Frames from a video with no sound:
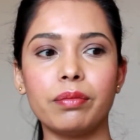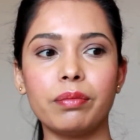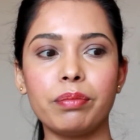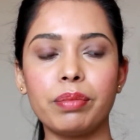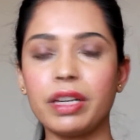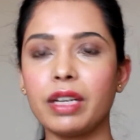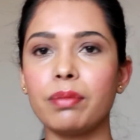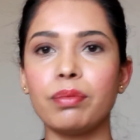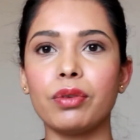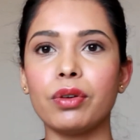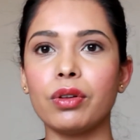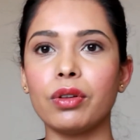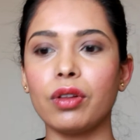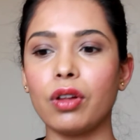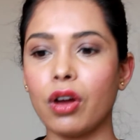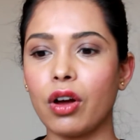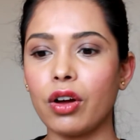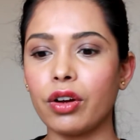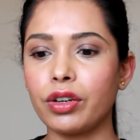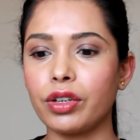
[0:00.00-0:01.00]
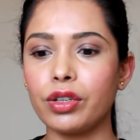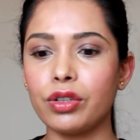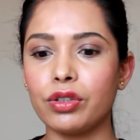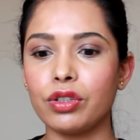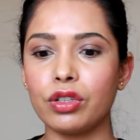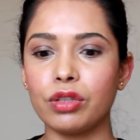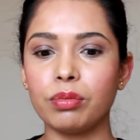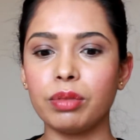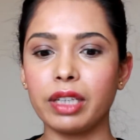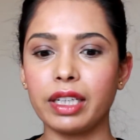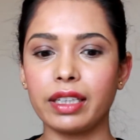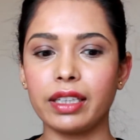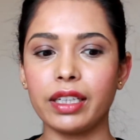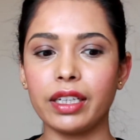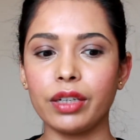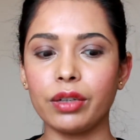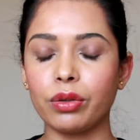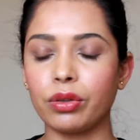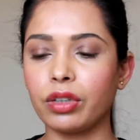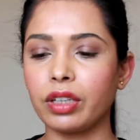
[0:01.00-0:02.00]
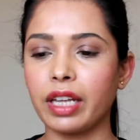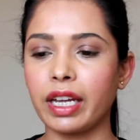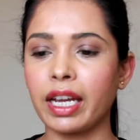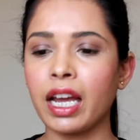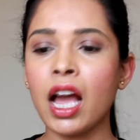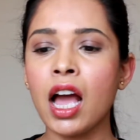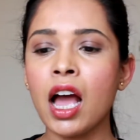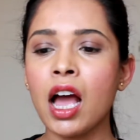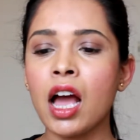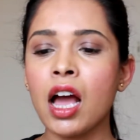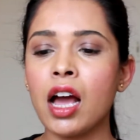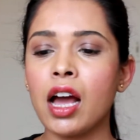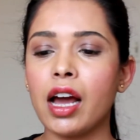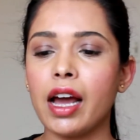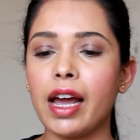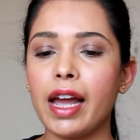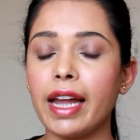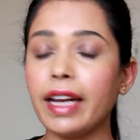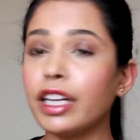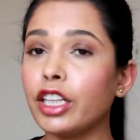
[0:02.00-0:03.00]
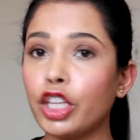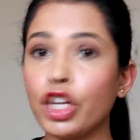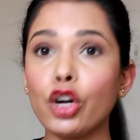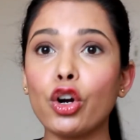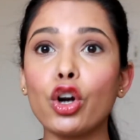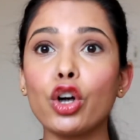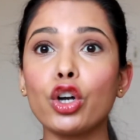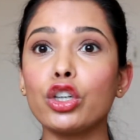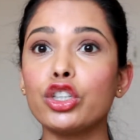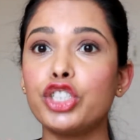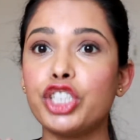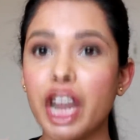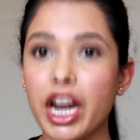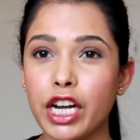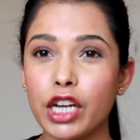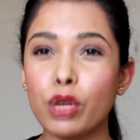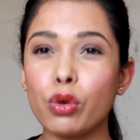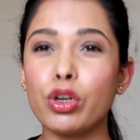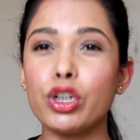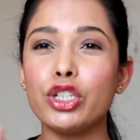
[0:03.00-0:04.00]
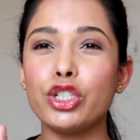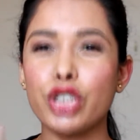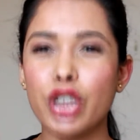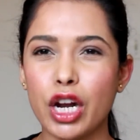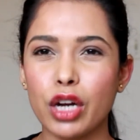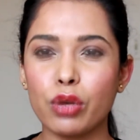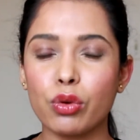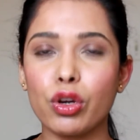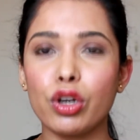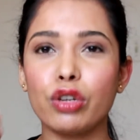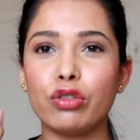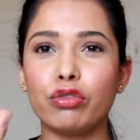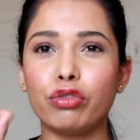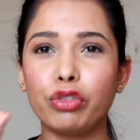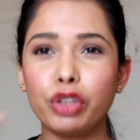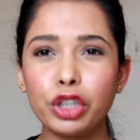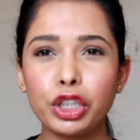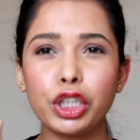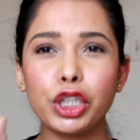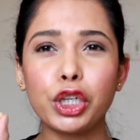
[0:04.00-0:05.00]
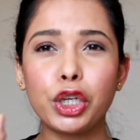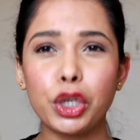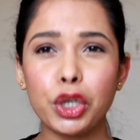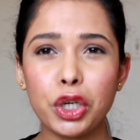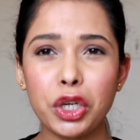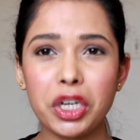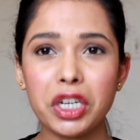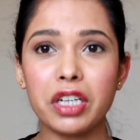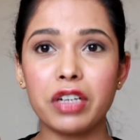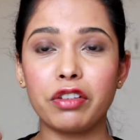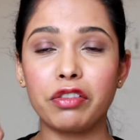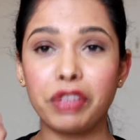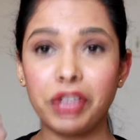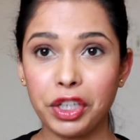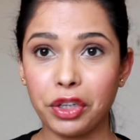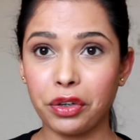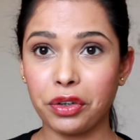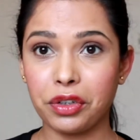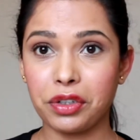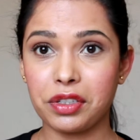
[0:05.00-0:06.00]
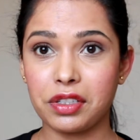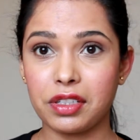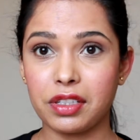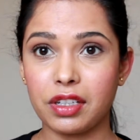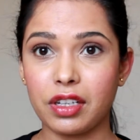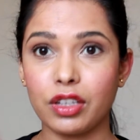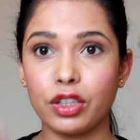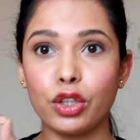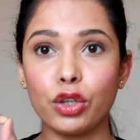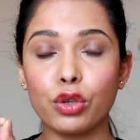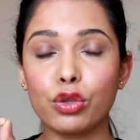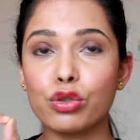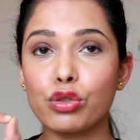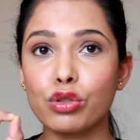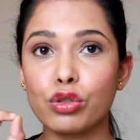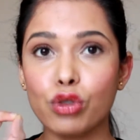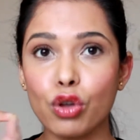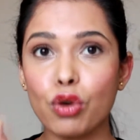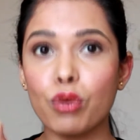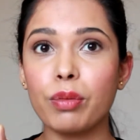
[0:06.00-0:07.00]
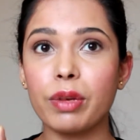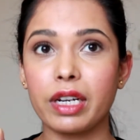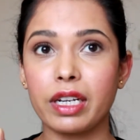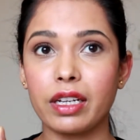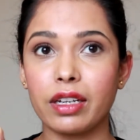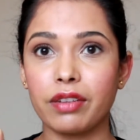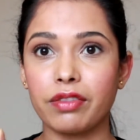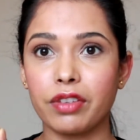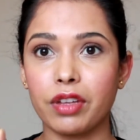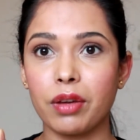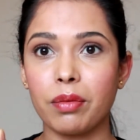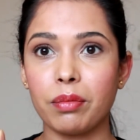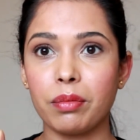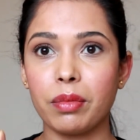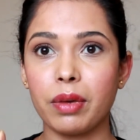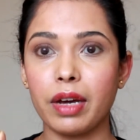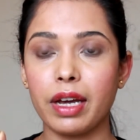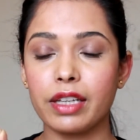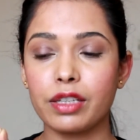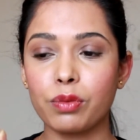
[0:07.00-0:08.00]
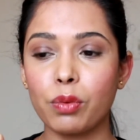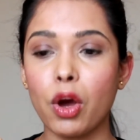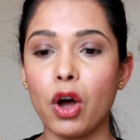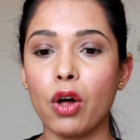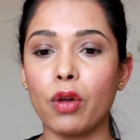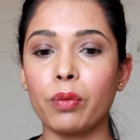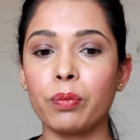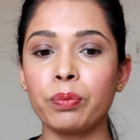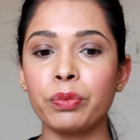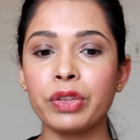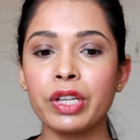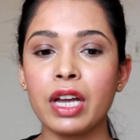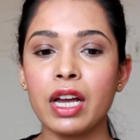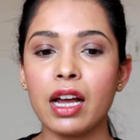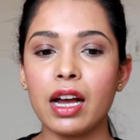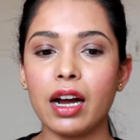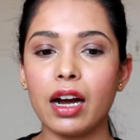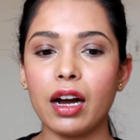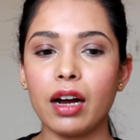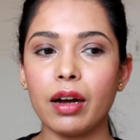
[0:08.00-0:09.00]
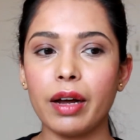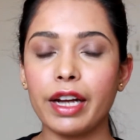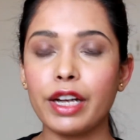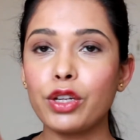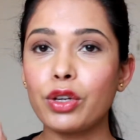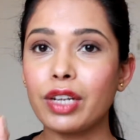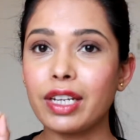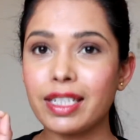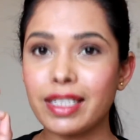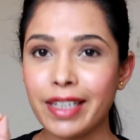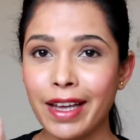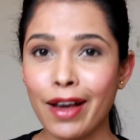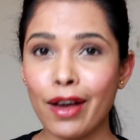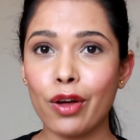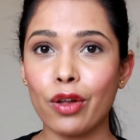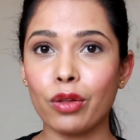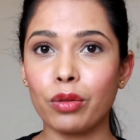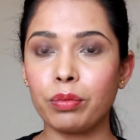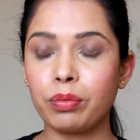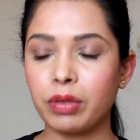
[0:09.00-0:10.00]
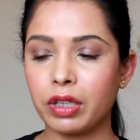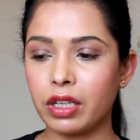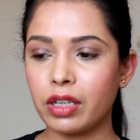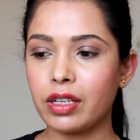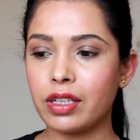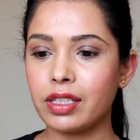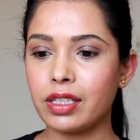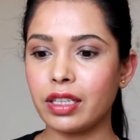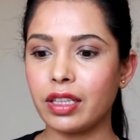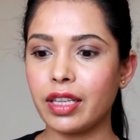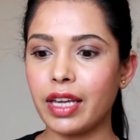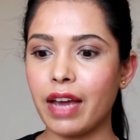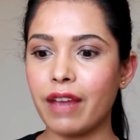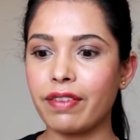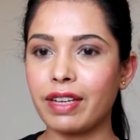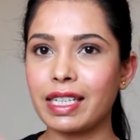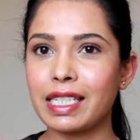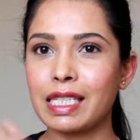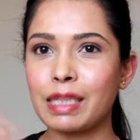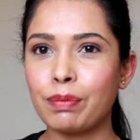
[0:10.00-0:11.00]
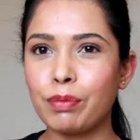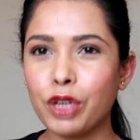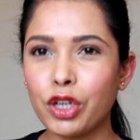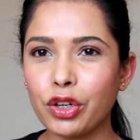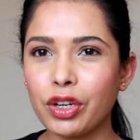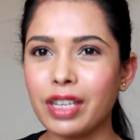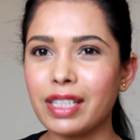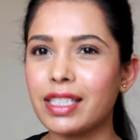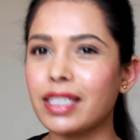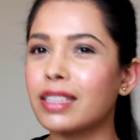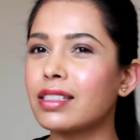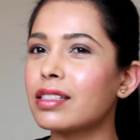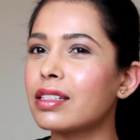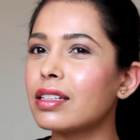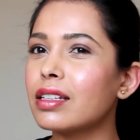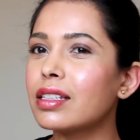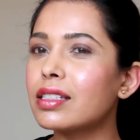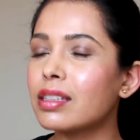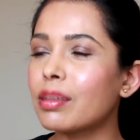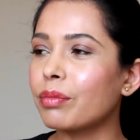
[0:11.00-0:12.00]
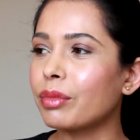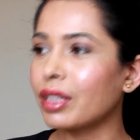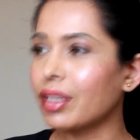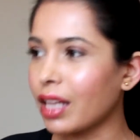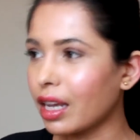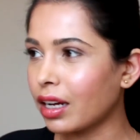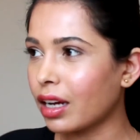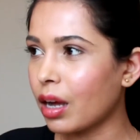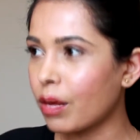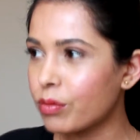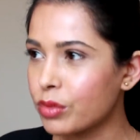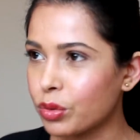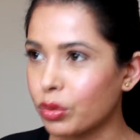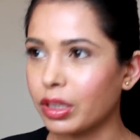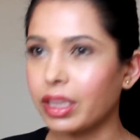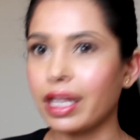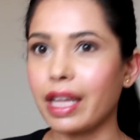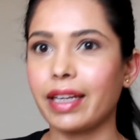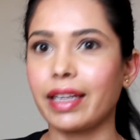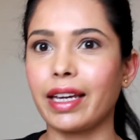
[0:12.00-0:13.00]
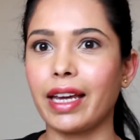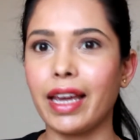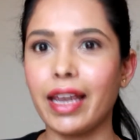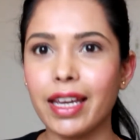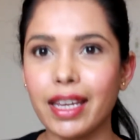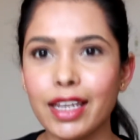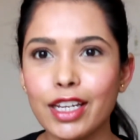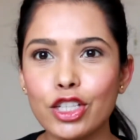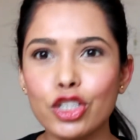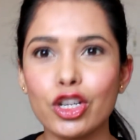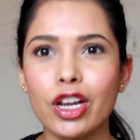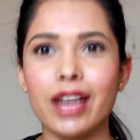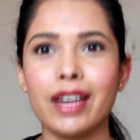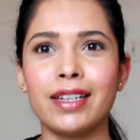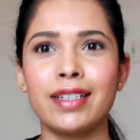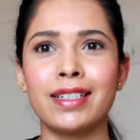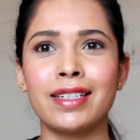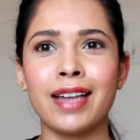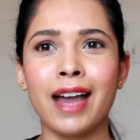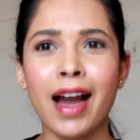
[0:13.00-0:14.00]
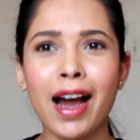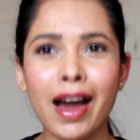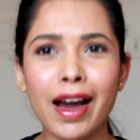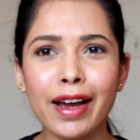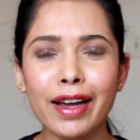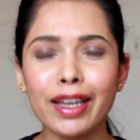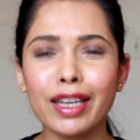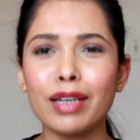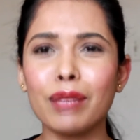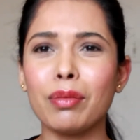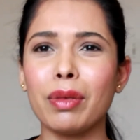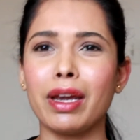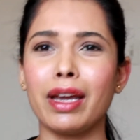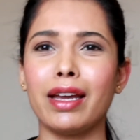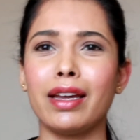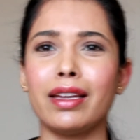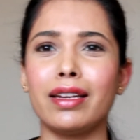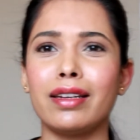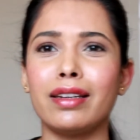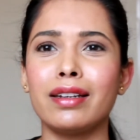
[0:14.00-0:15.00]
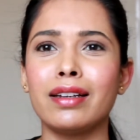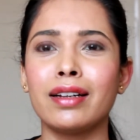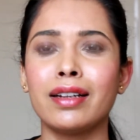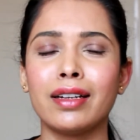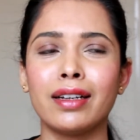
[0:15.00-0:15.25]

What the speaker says: people on YouTube lately who are like, and there are genuine really good readers. There are so many of them as well, and you can tell because they have experience. It's something that comes with like age and time and